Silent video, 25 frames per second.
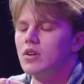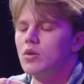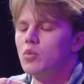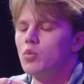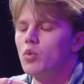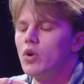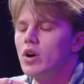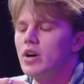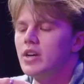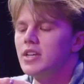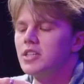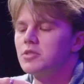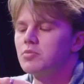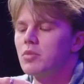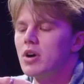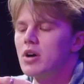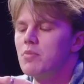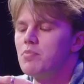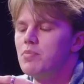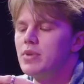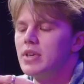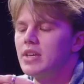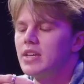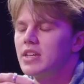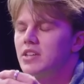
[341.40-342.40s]
What is my
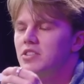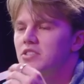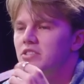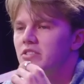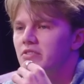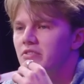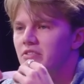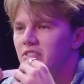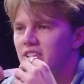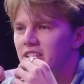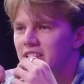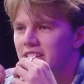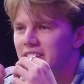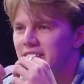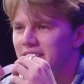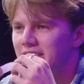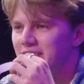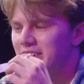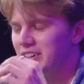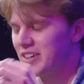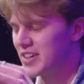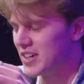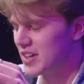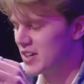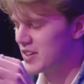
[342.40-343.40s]
biggest
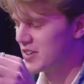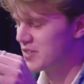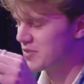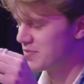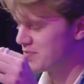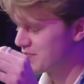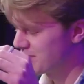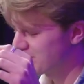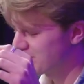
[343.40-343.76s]
fear? Oh.